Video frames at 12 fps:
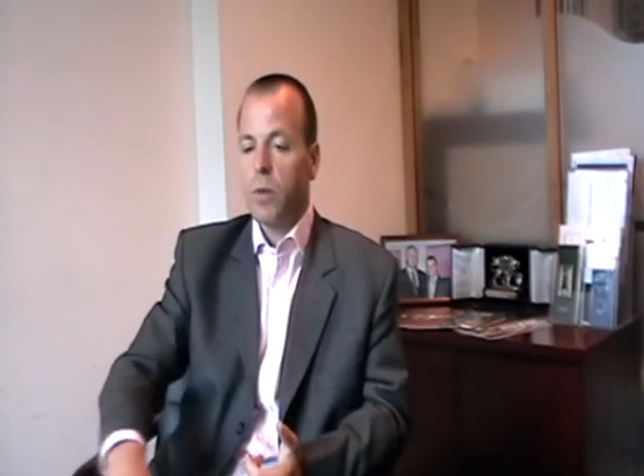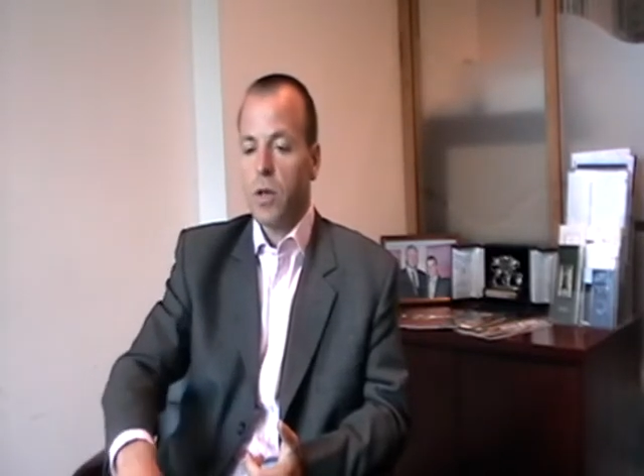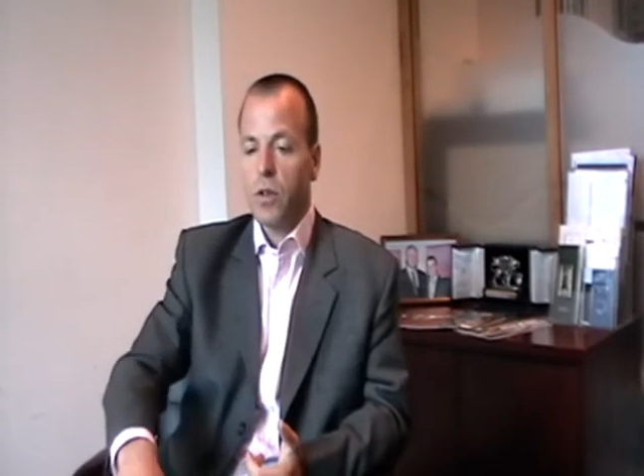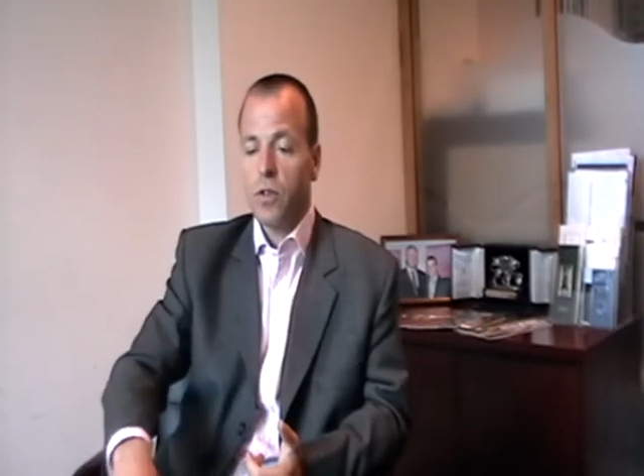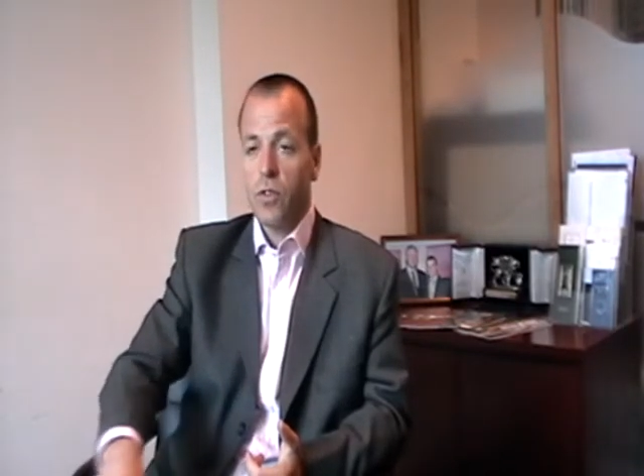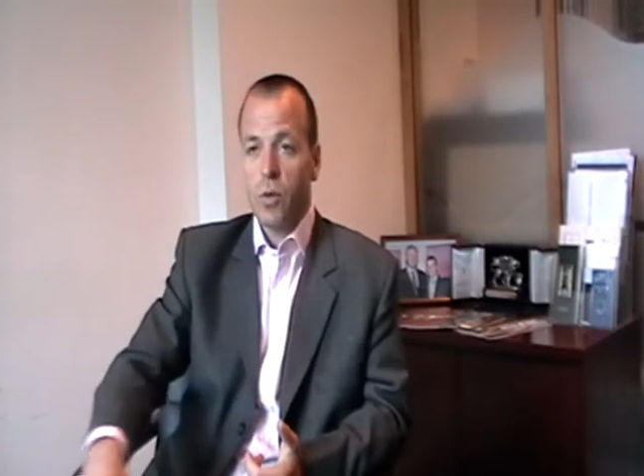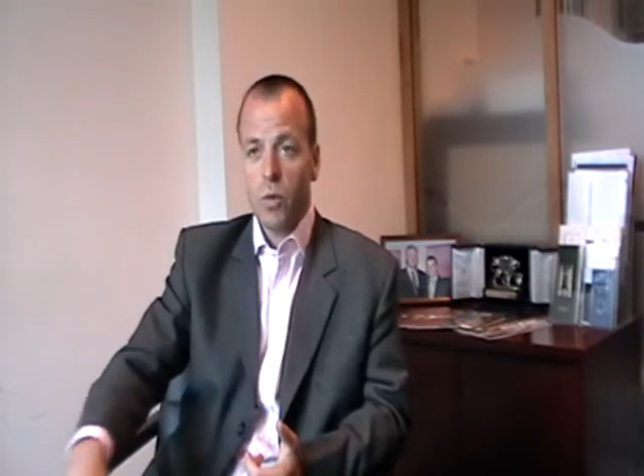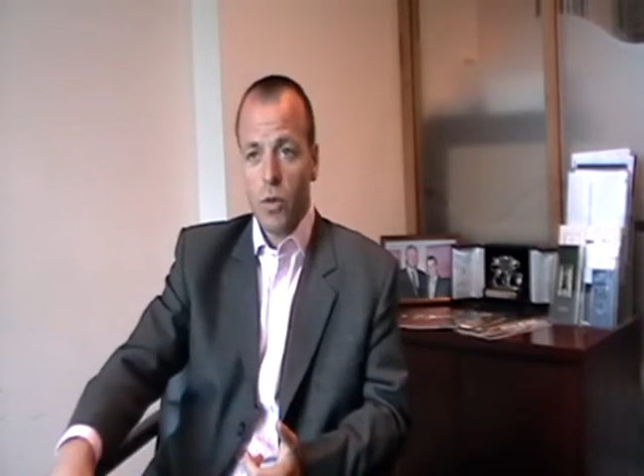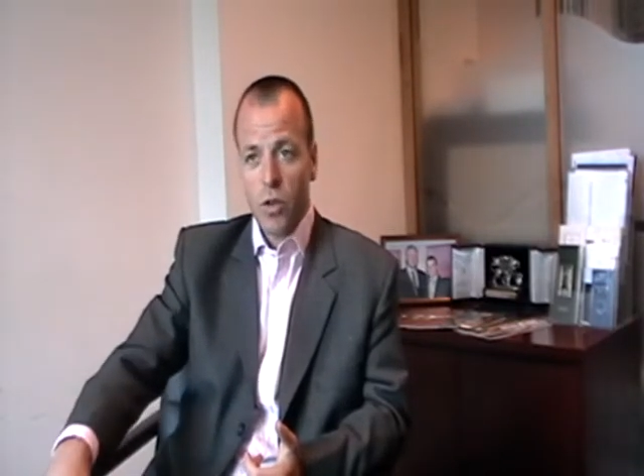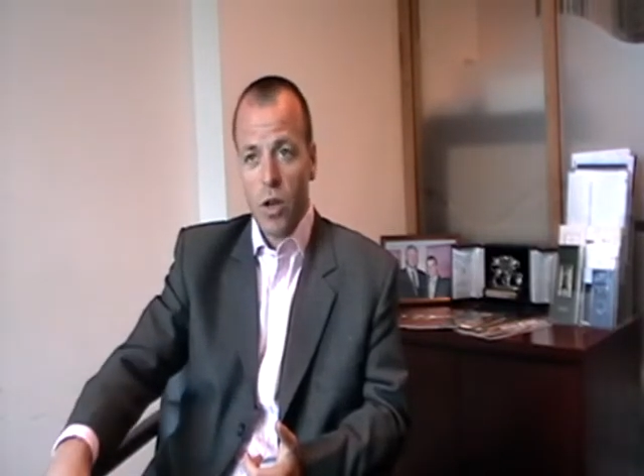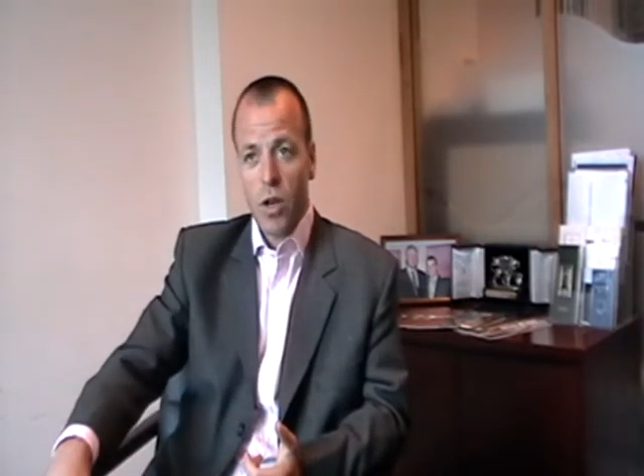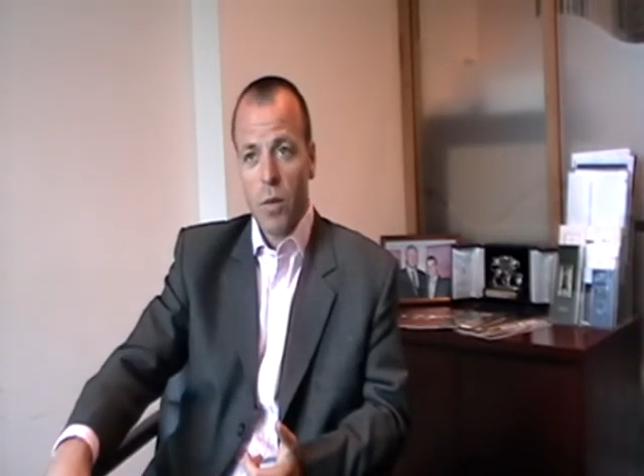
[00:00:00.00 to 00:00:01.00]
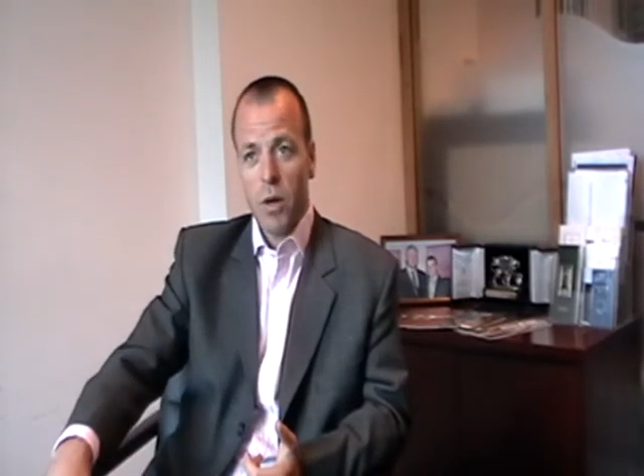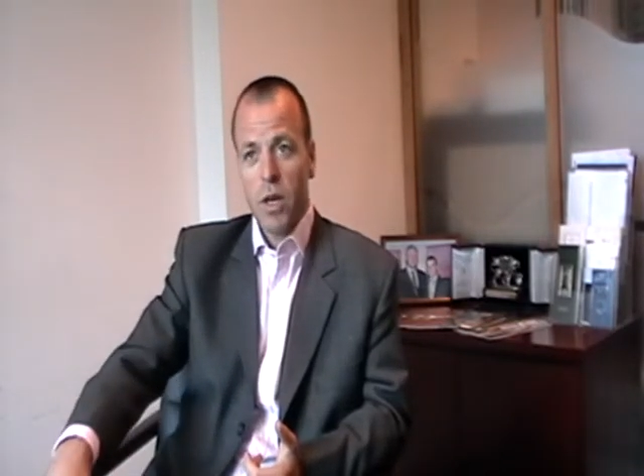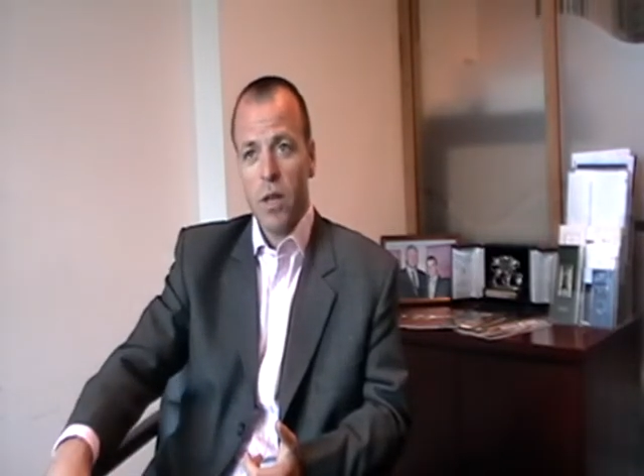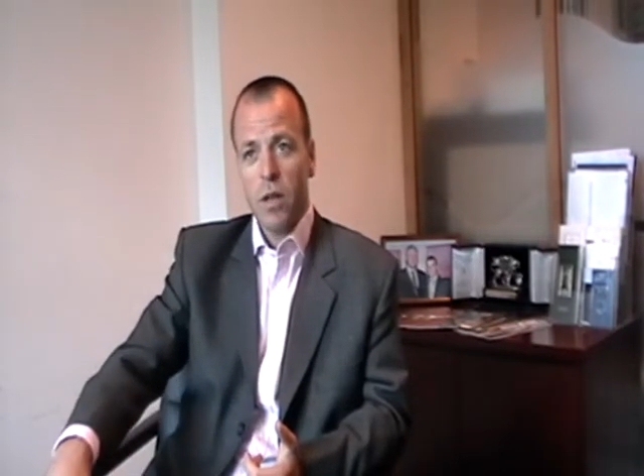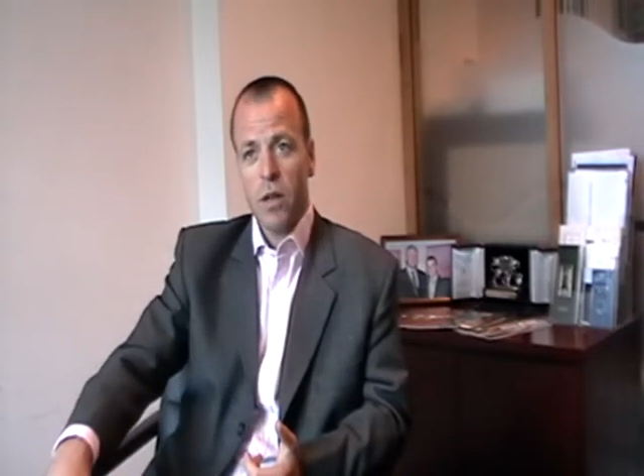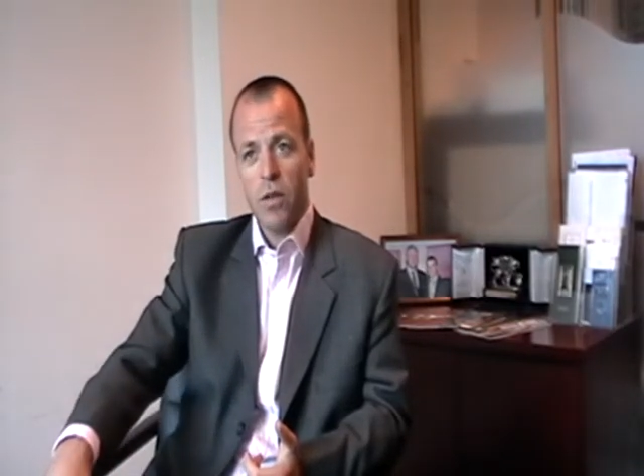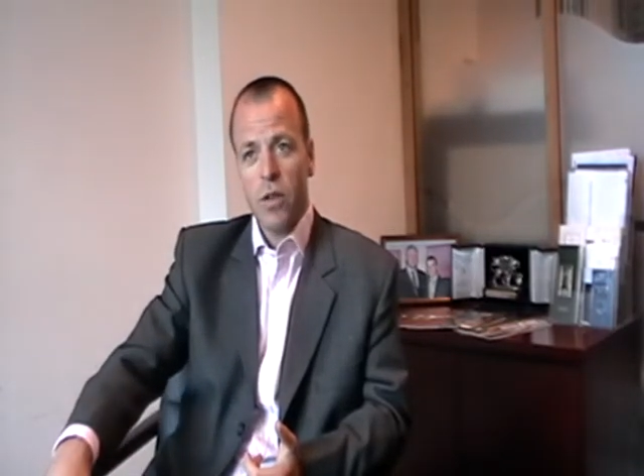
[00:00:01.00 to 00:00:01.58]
because it was the only money